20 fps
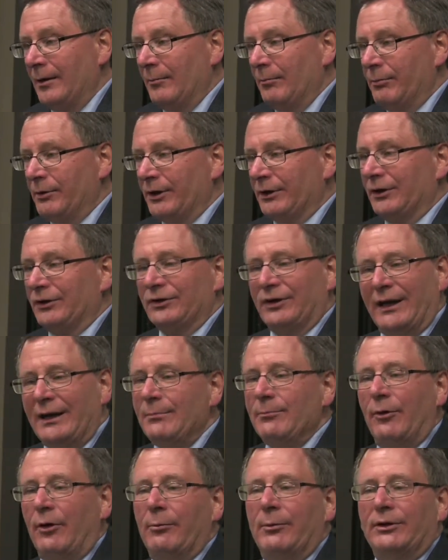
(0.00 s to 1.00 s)
But at the same
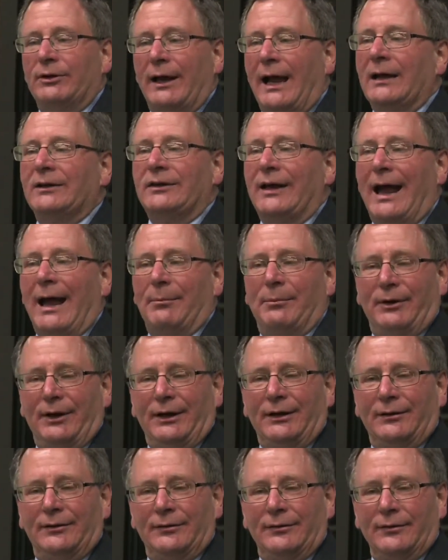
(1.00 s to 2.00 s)
moment that's
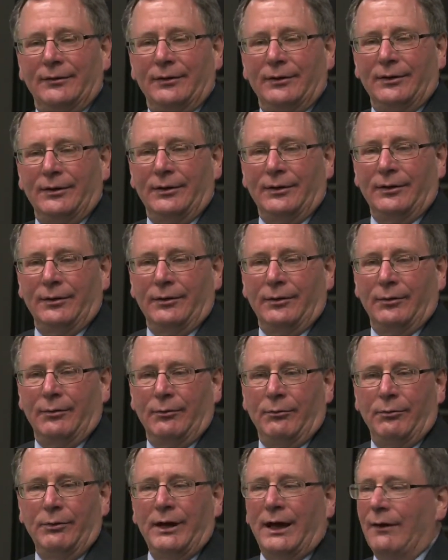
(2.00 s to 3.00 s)
happening,
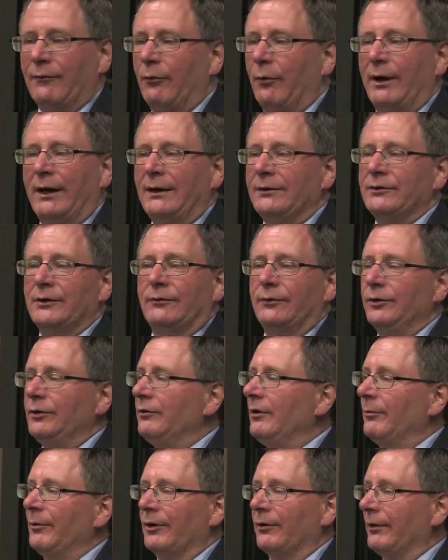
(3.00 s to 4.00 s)
we have waves of new
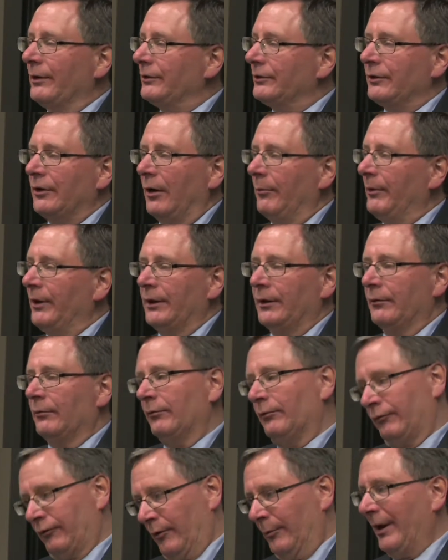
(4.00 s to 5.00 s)
immigrants coming
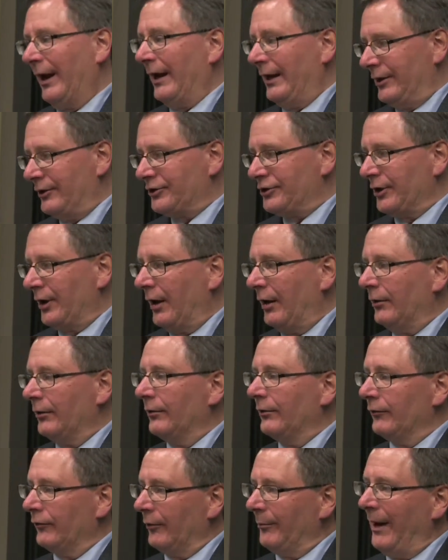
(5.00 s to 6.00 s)
from Asia,
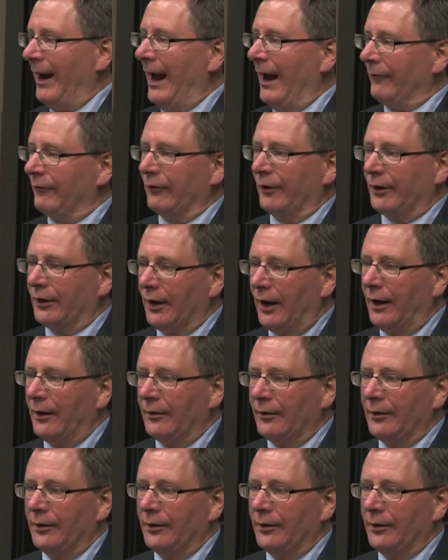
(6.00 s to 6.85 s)
from Africa.